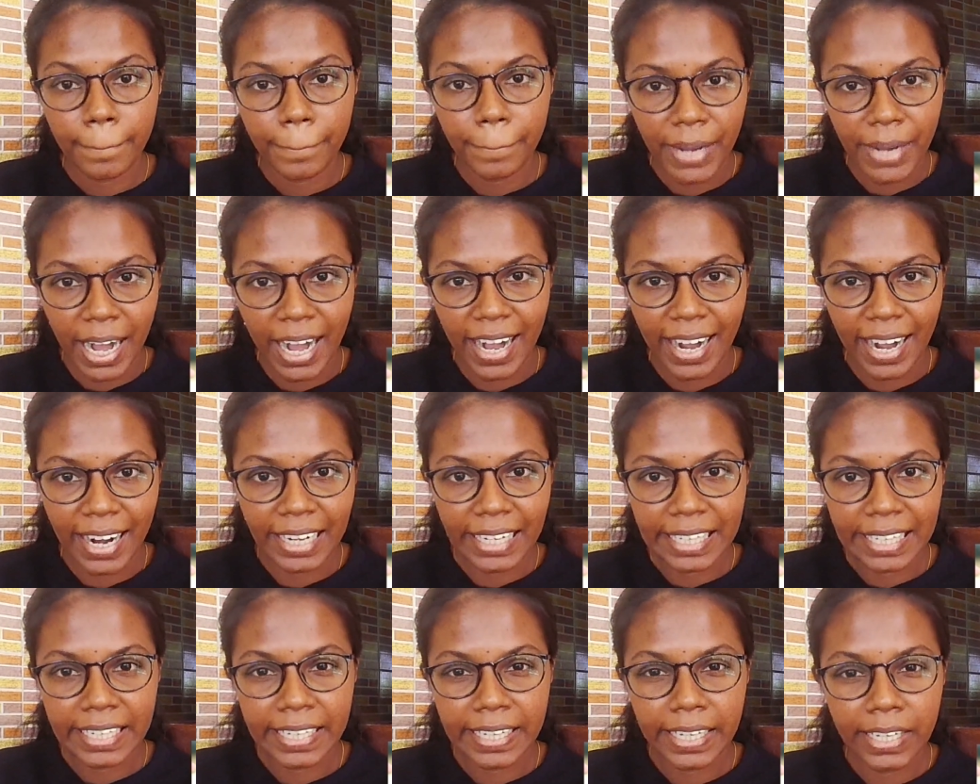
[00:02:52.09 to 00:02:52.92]

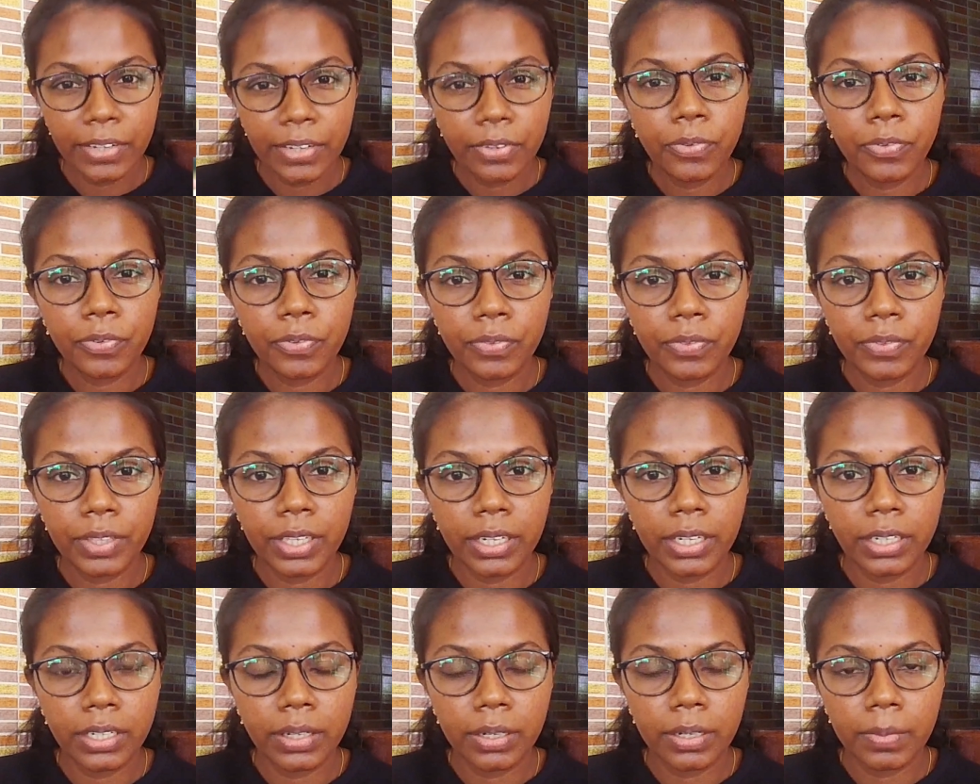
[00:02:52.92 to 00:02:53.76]
But if
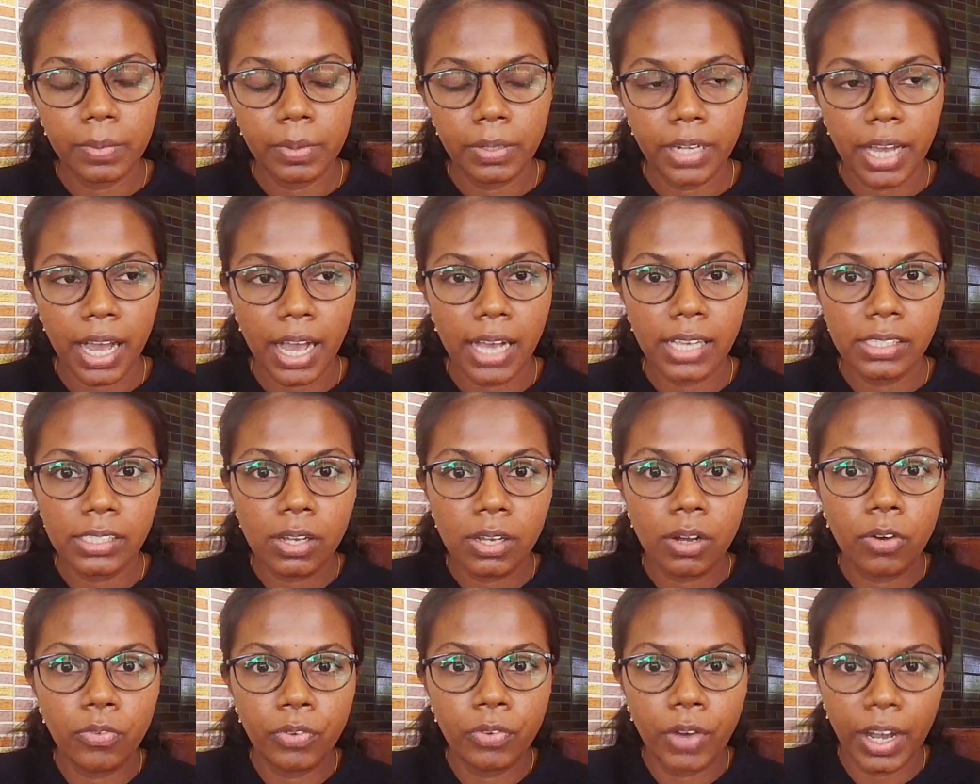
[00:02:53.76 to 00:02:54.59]
the
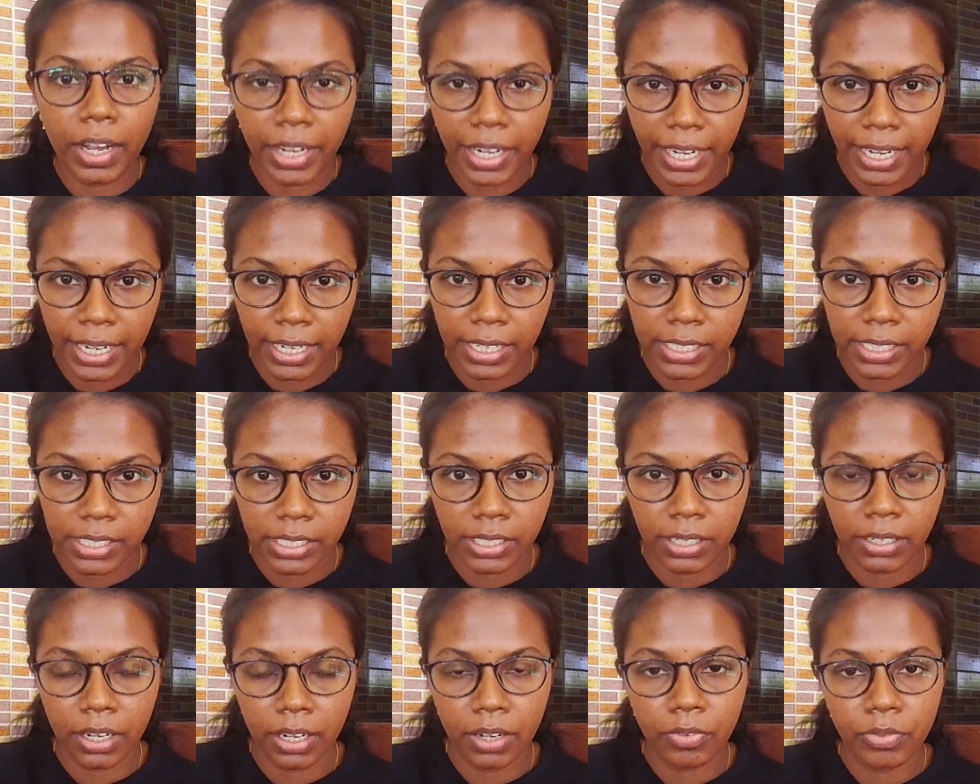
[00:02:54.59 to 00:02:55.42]
task of
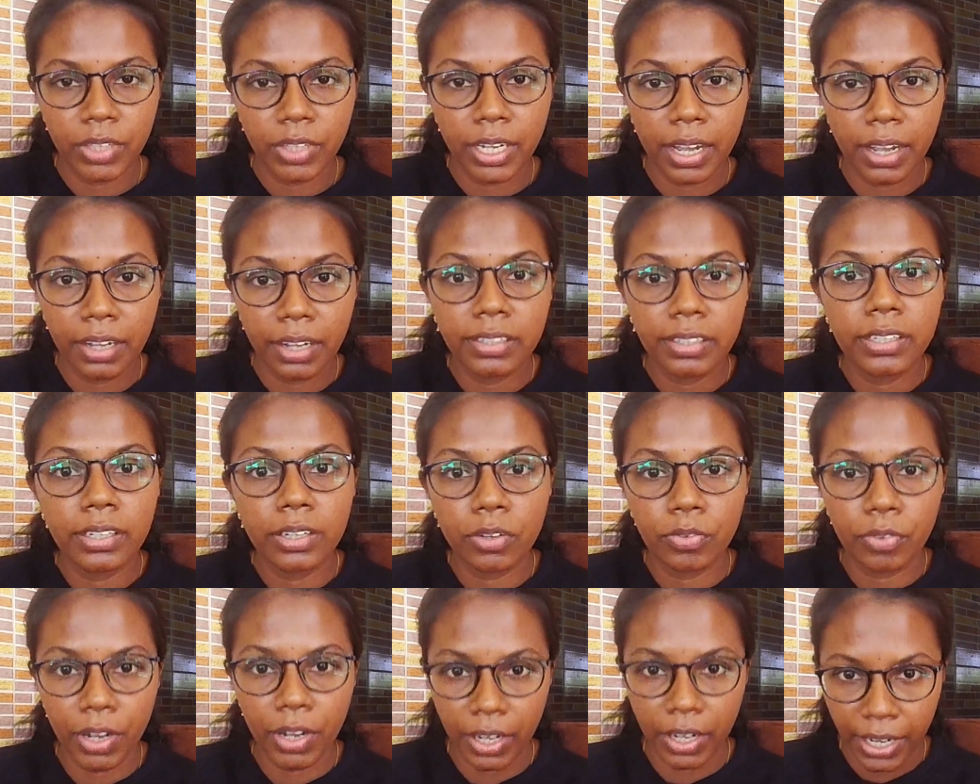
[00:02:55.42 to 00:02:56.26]
agriculture, if the
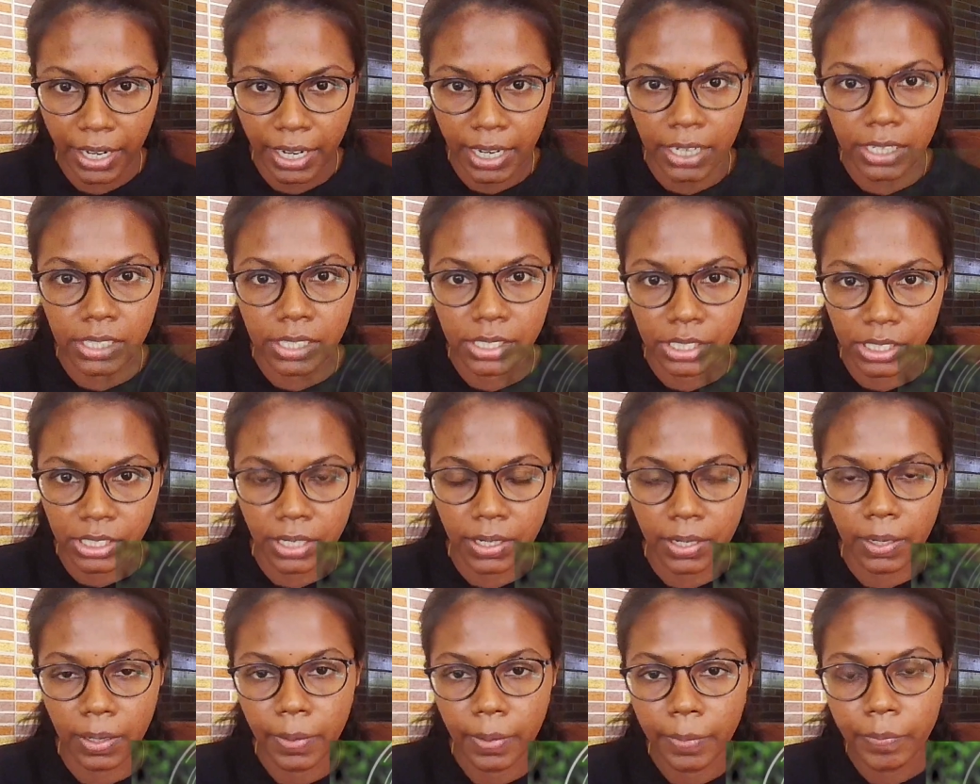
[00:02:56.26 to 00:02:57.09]
career of
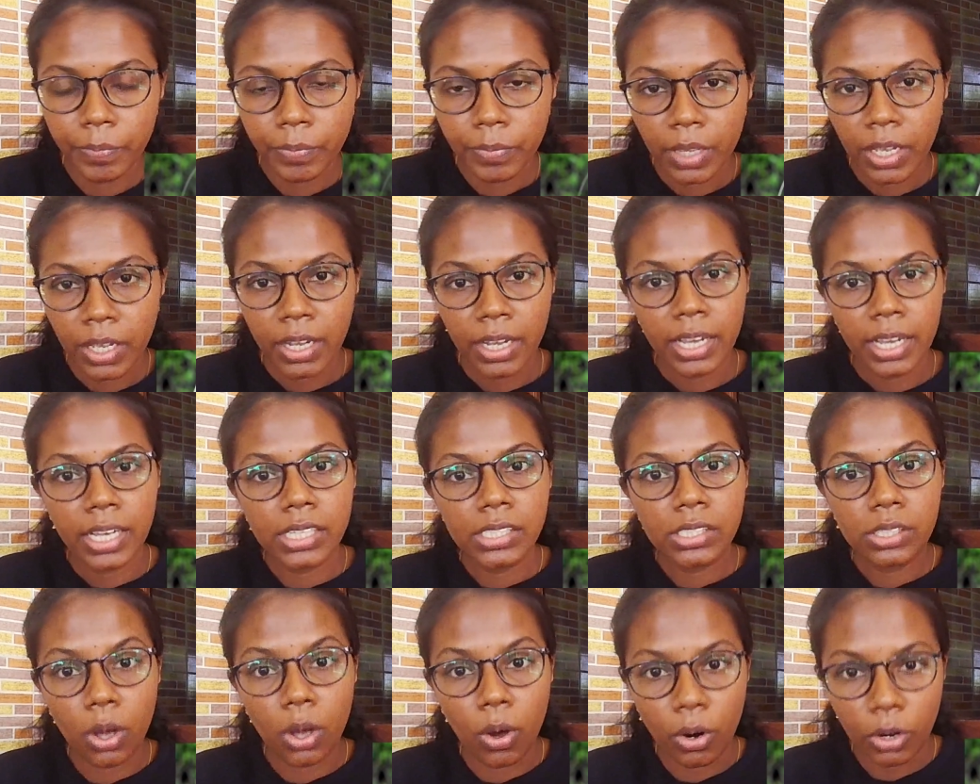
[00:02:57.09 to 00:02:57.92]
agriculture
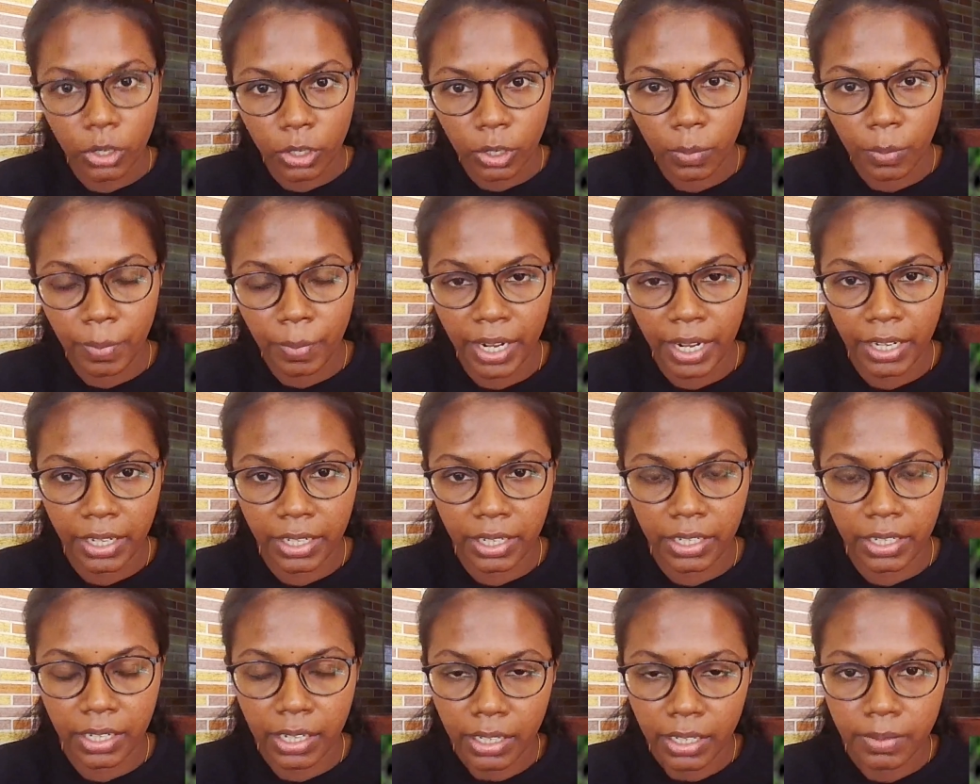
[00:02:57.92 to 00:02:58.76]
is
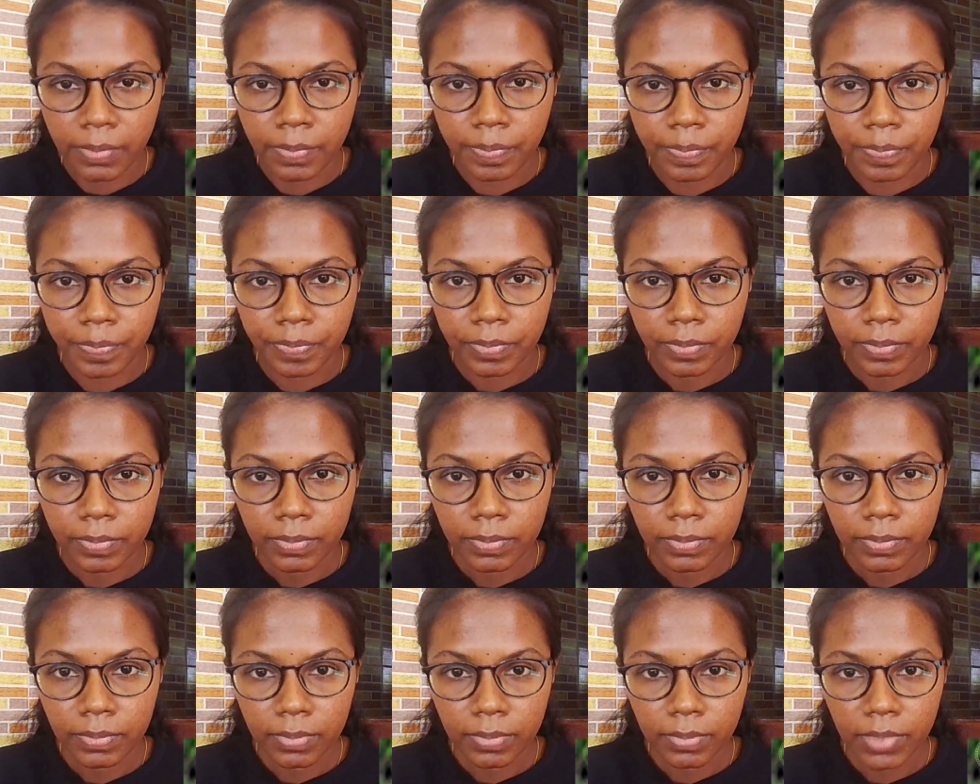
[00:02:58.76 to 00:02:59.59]
automated,
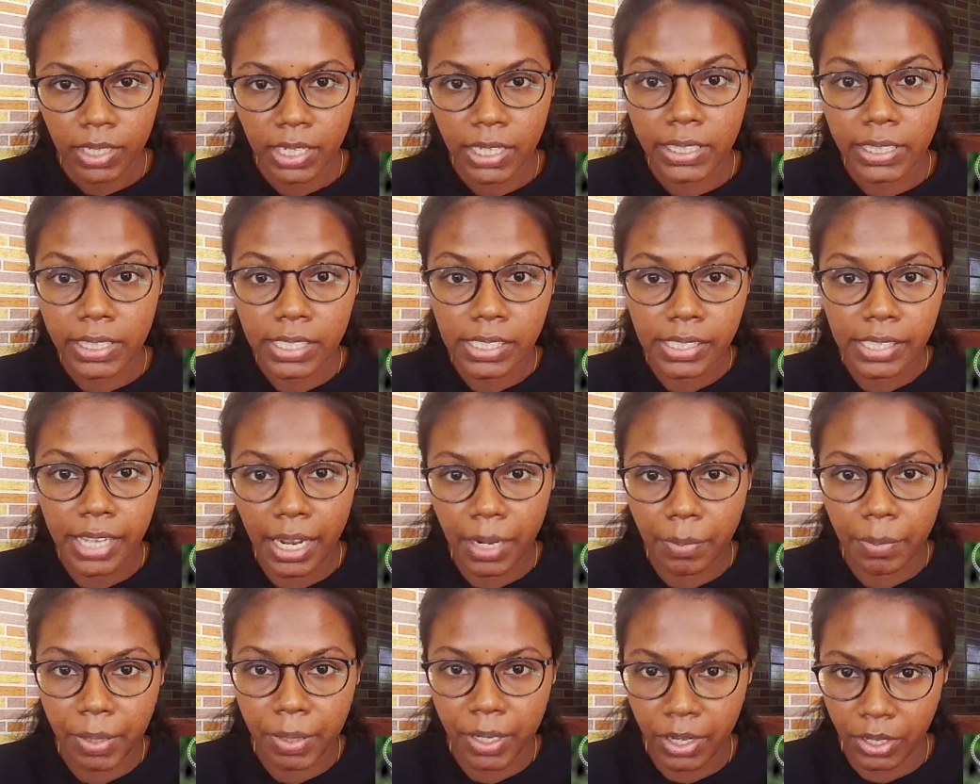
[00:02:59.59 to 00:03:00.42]
this
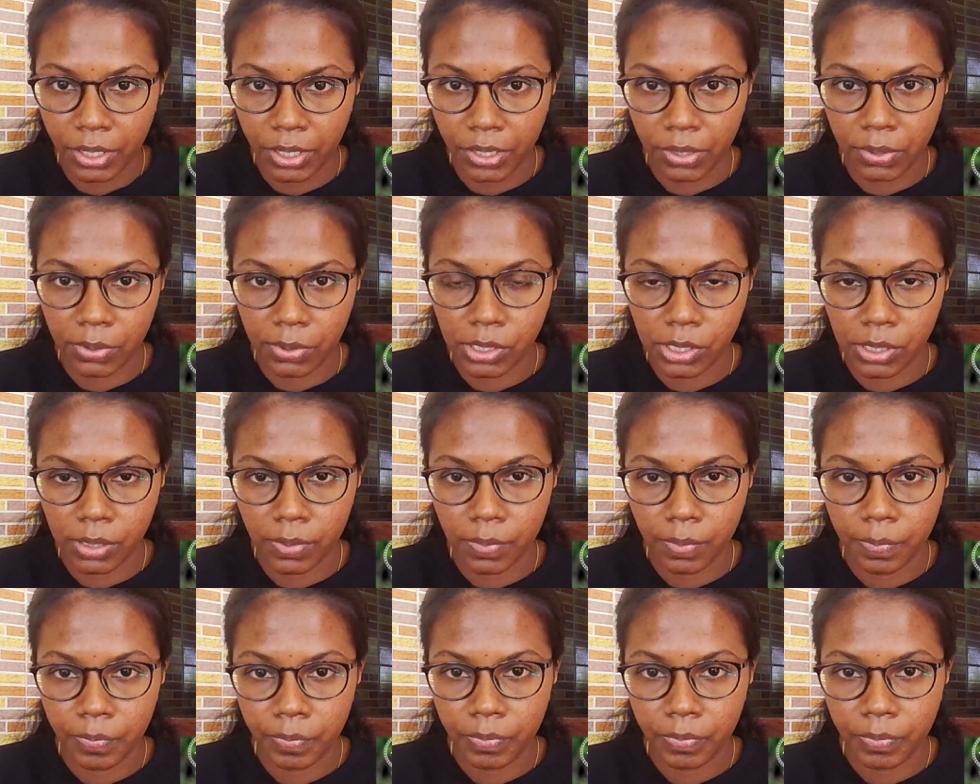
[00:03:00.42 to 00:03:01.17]
can be reduced.